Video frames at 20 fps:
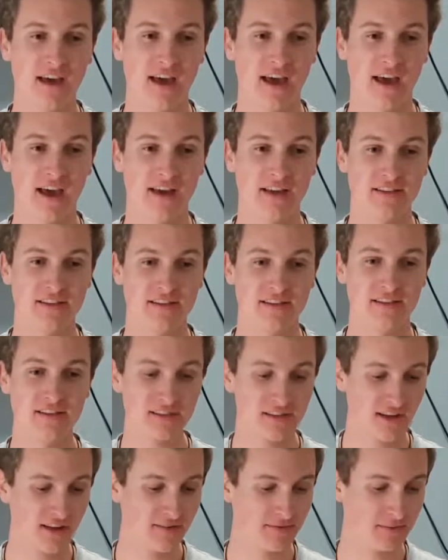And
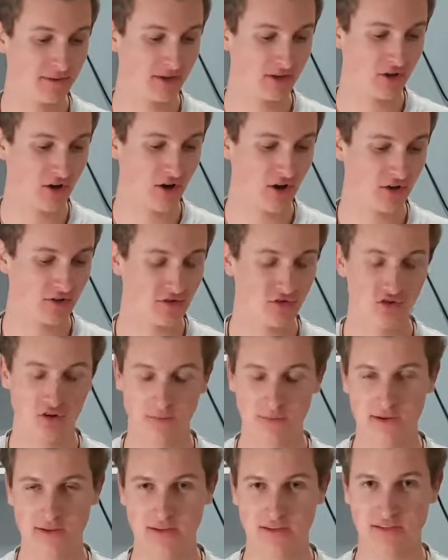since I've been gone, so
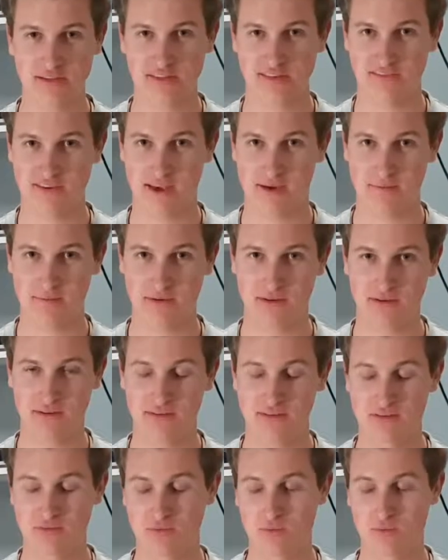many things have happened.